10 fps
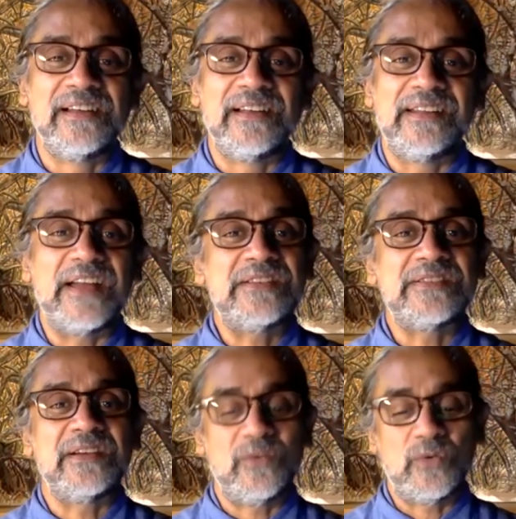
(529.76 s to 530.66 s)
That
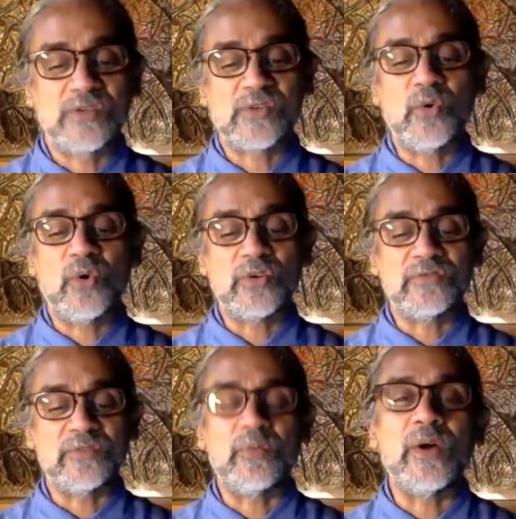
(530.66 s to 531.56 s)
was a quote
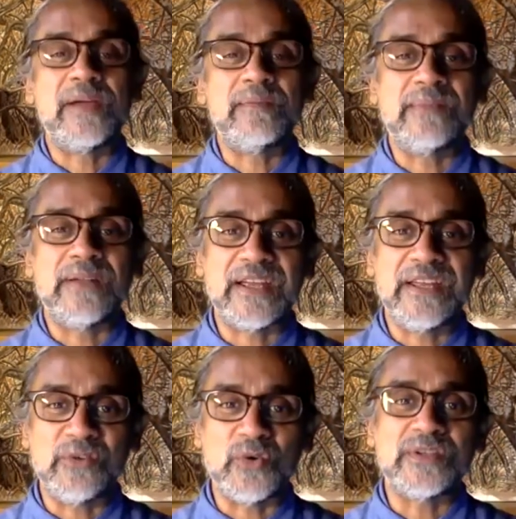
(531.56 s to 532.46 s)
of a poem
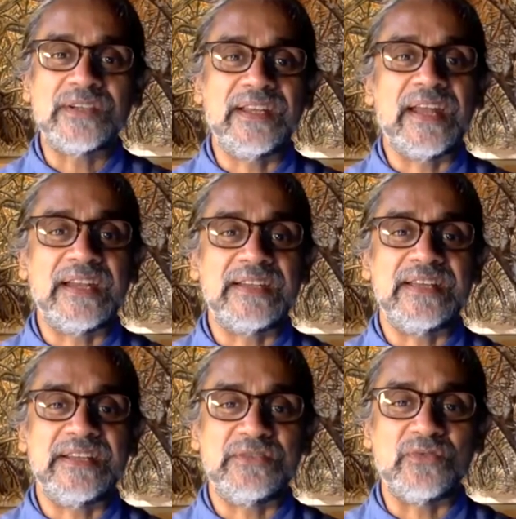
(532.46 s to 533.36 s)
Laki wrote in
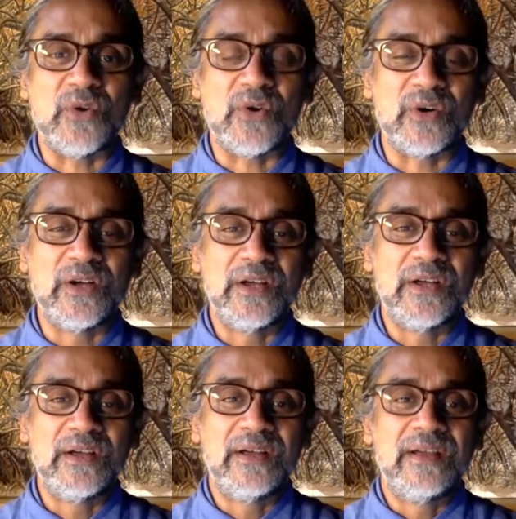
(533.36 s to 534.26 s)
1984.
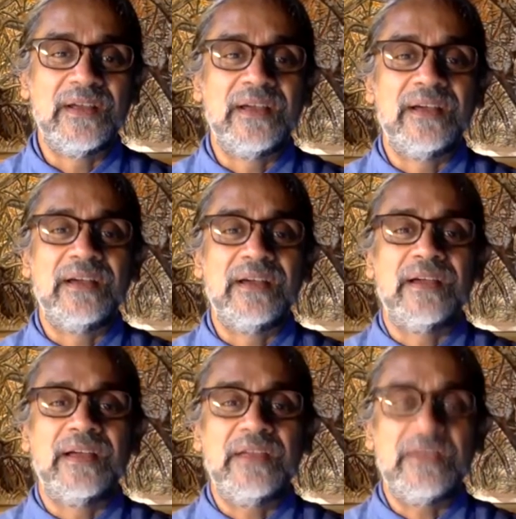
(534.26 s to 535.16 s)

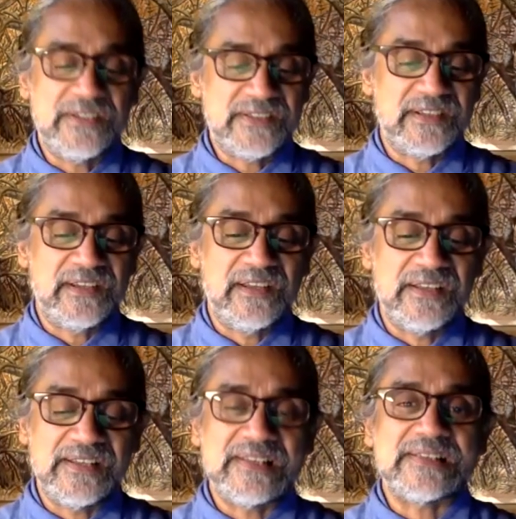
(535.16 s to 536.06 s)

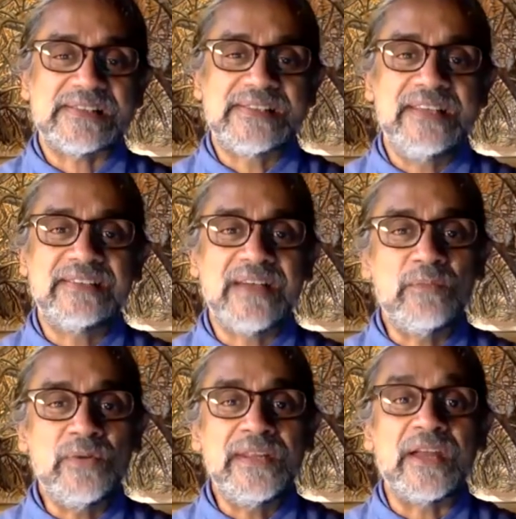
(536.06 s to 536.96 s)
He's
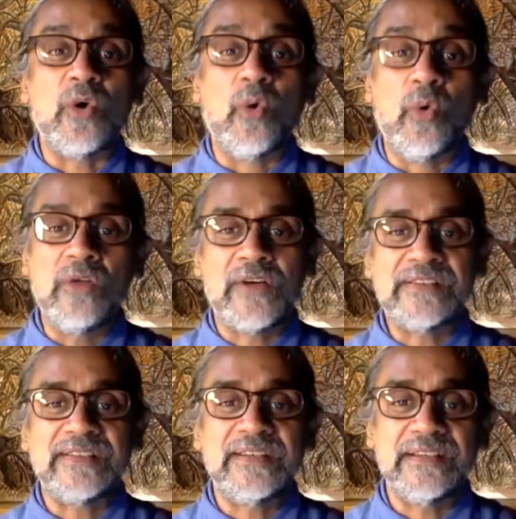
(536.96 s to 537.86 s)
somebody that all of
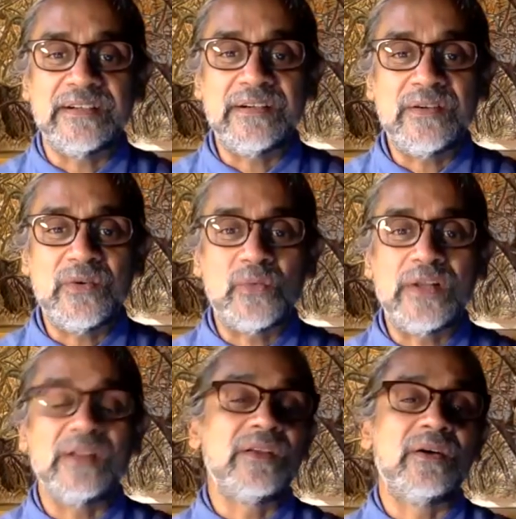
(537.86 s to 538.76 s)
us here
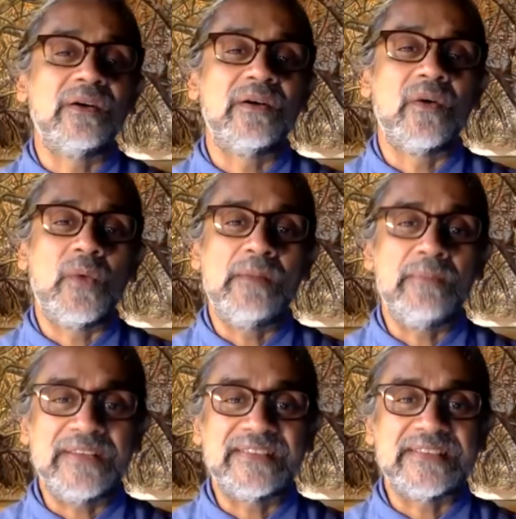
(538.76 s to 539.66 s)
will
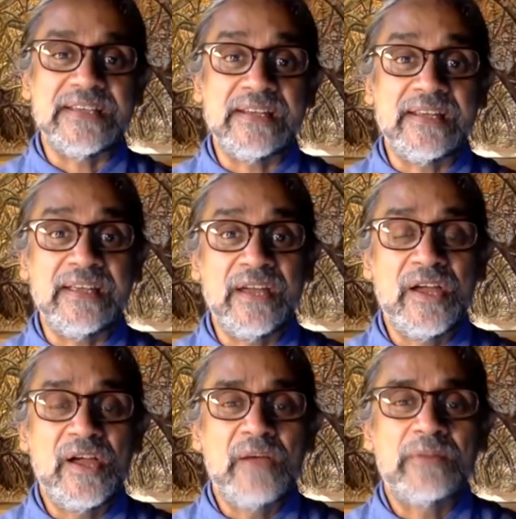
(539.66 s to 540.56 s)
miss dearly.
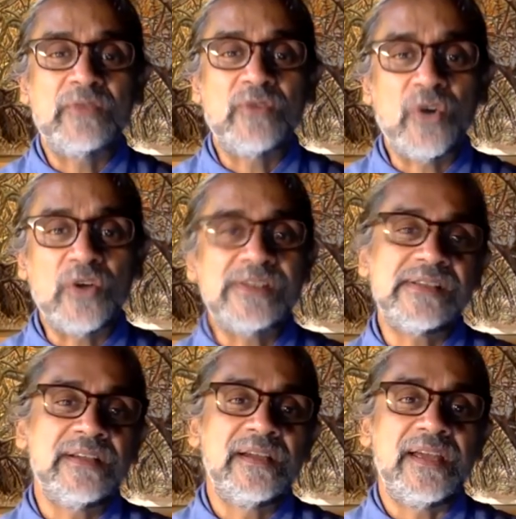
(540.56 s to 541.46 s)
But of
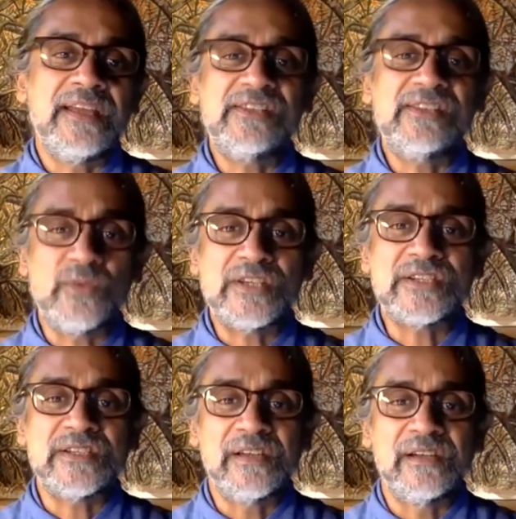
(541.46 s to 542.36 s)
course, his wish,